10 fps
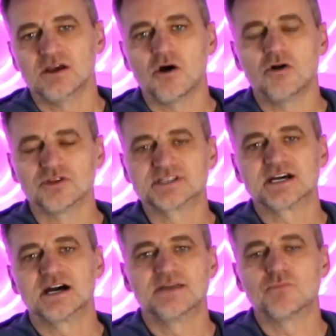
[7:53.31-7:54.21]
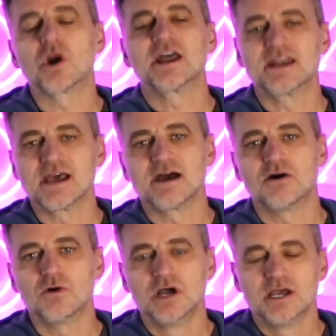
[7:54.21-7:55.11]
all the time right now